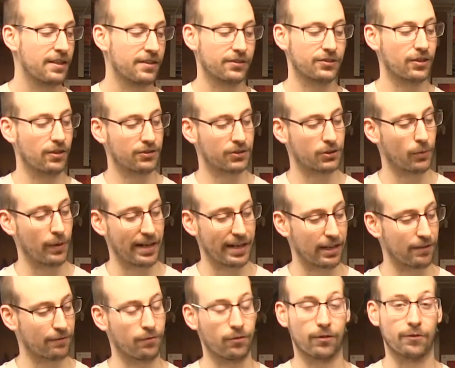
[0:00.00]
There's also a
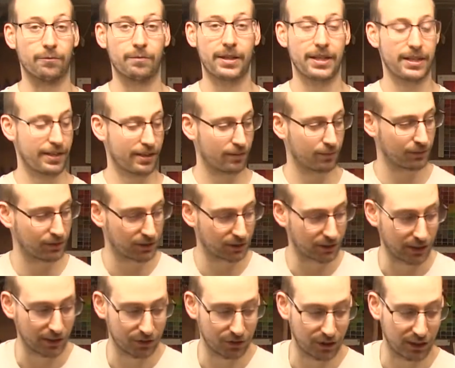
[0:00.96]
handful of mediums
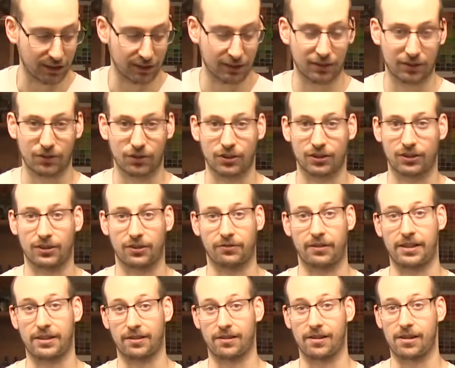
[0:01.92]
such as just the
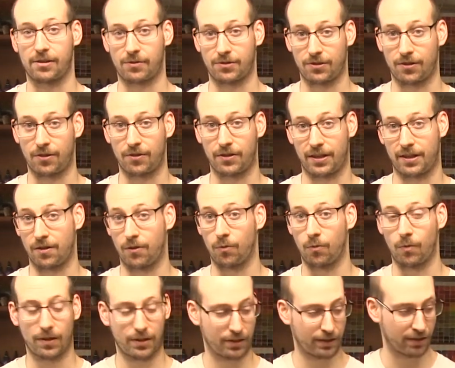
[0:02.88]
regular Aquazol they
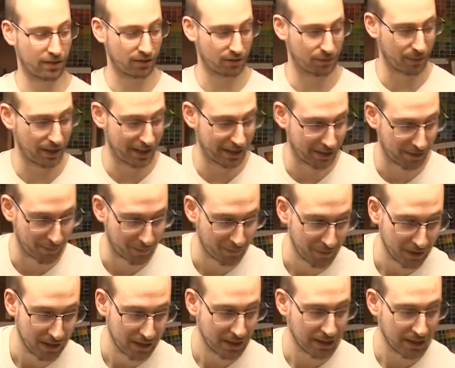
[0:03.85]
call watercolor medium.